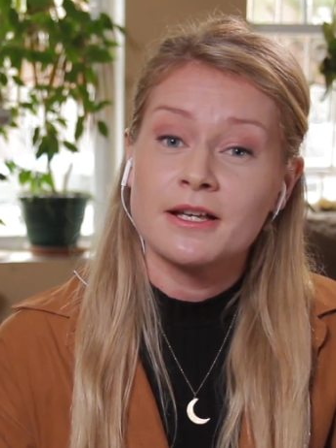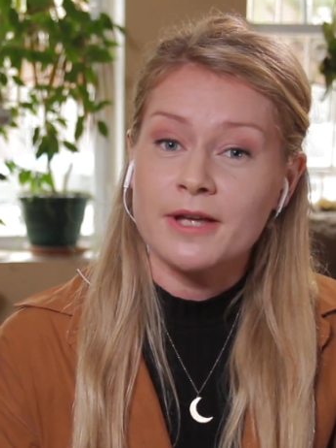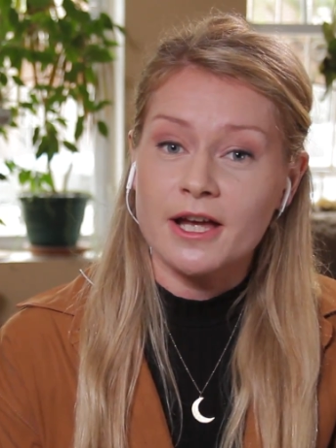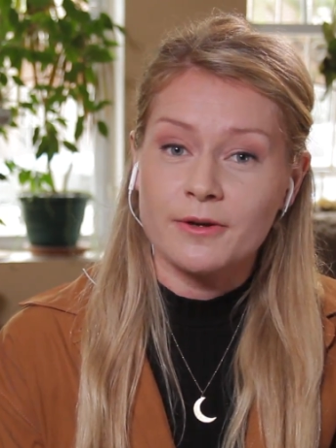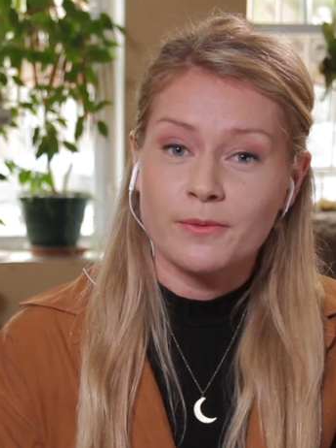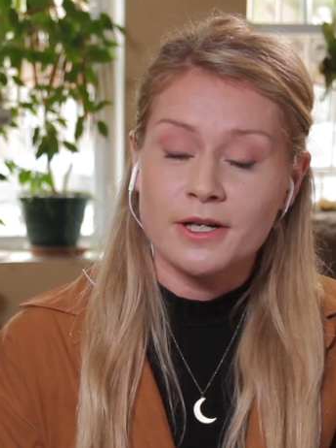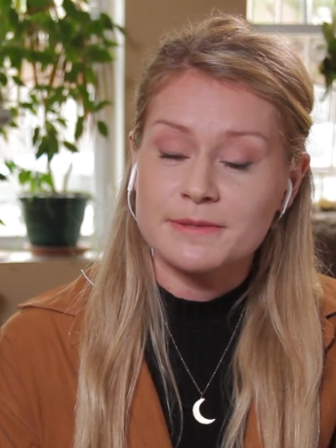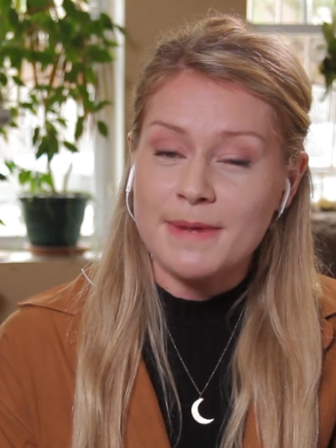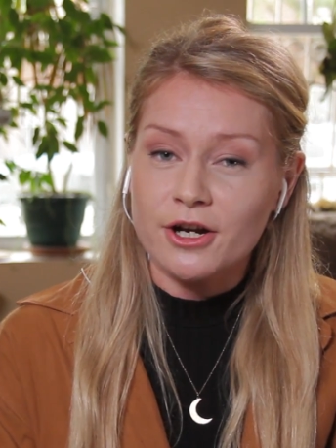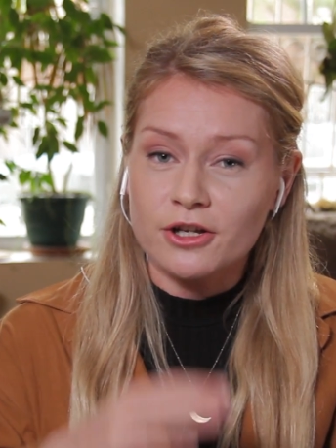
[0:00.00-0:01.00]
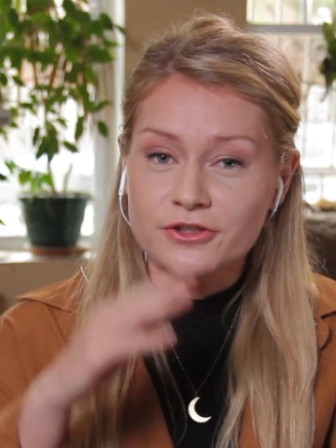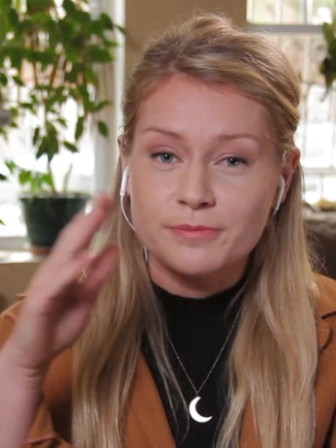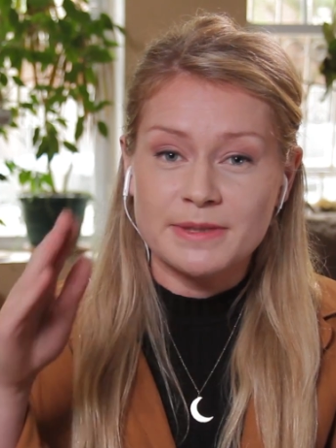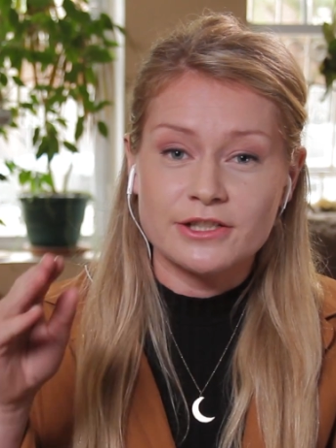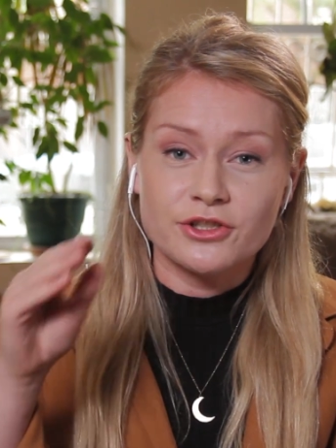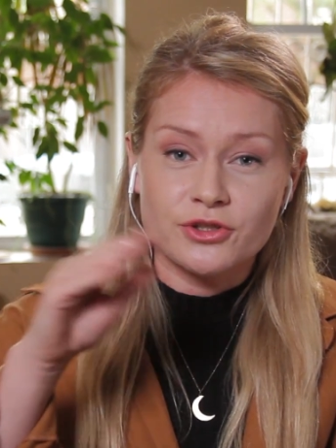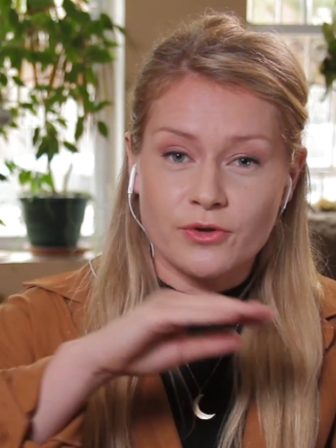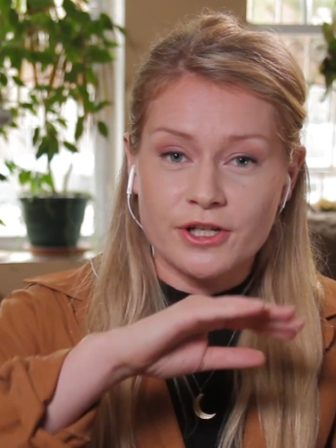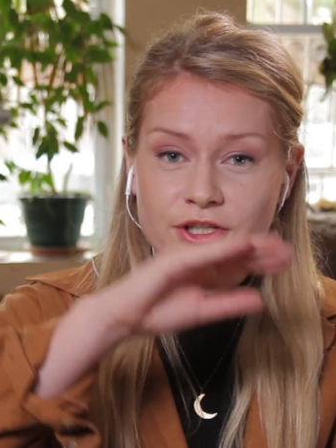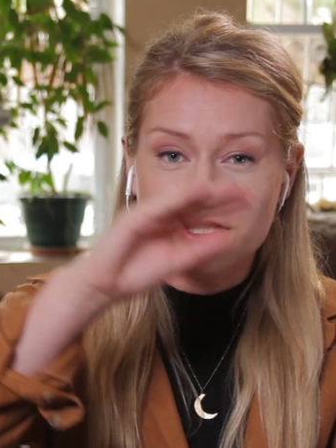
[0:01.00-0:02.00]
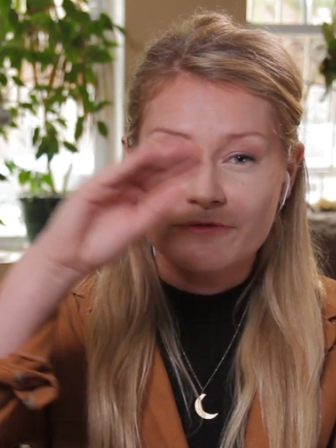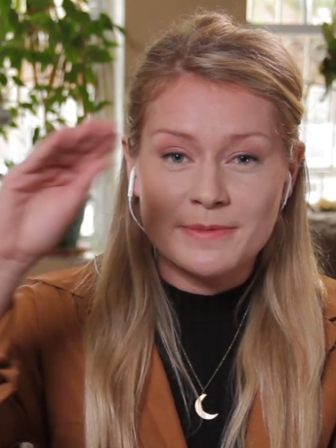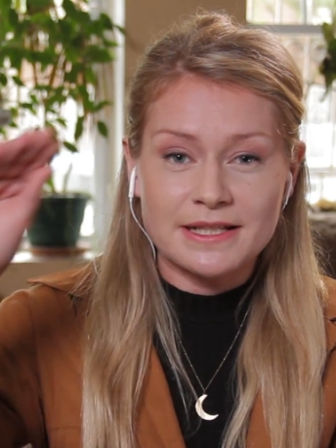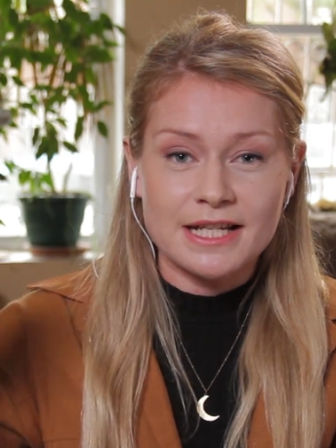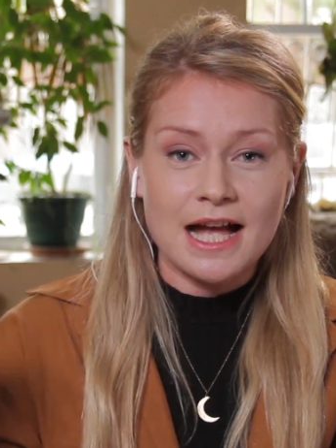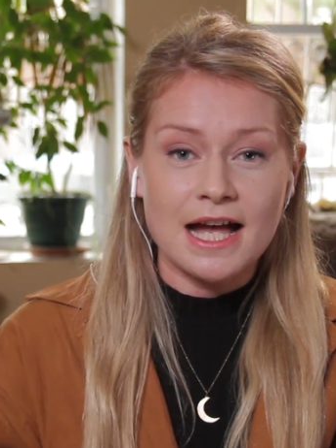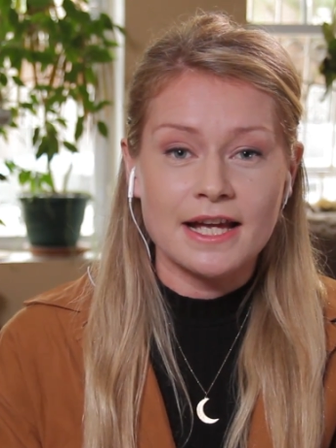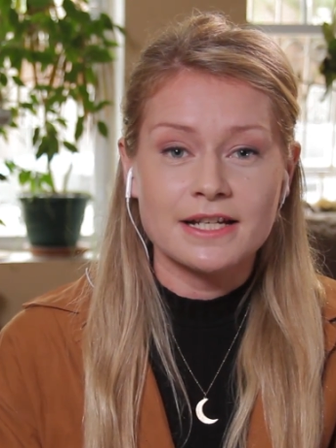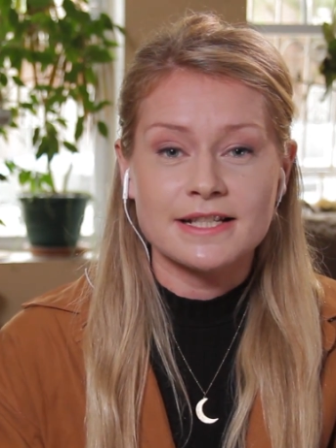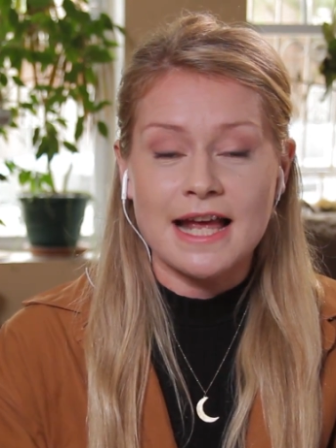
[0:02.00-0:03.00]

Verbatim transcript: uh, ones might also be destroyed just from the tides